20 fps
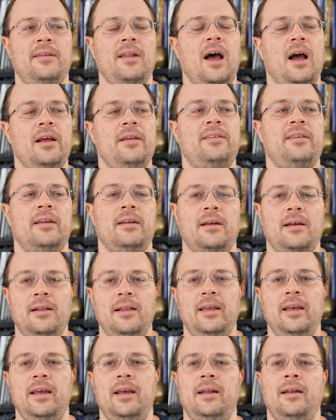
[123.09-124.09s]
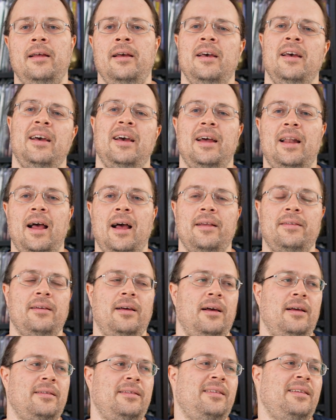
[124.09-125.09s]
nice and clean. It has
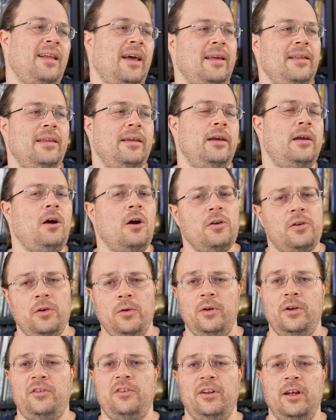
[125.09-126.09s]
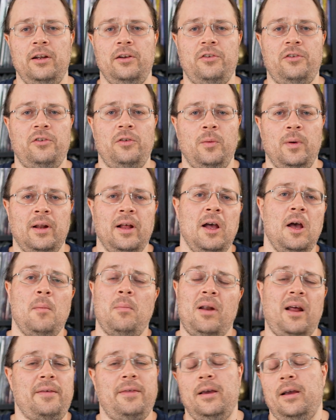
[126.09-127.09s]
a slightly cartoonish tinge to it,
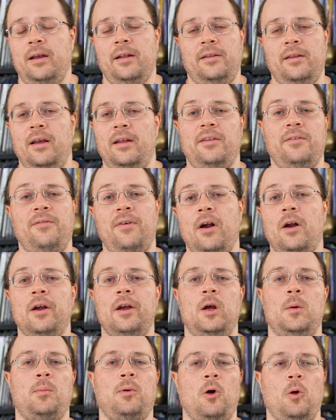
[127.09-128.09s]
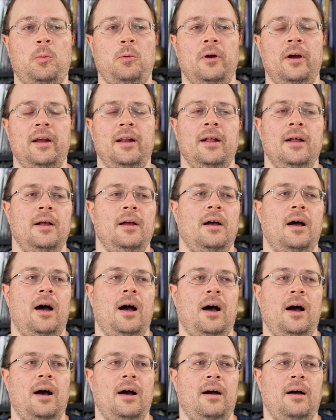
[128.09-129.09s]
but I think it's very appropriate.
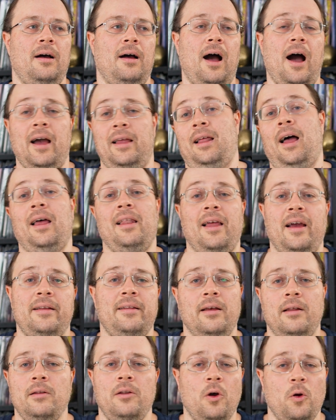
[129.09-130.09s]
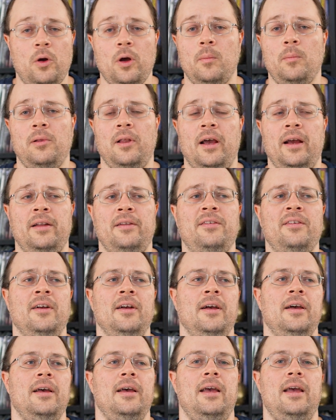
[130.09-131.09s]
I liked it, no complaints.
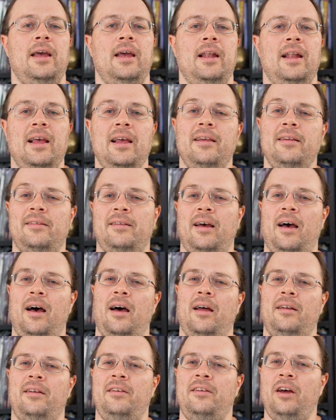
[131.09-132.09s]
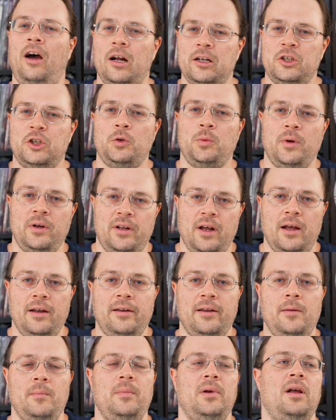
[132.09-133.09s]
It is a touch
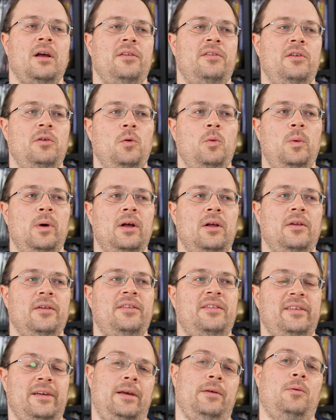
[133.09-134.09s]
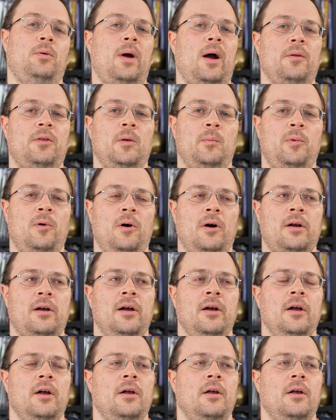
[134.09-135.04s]
redundant because you will see throughout the book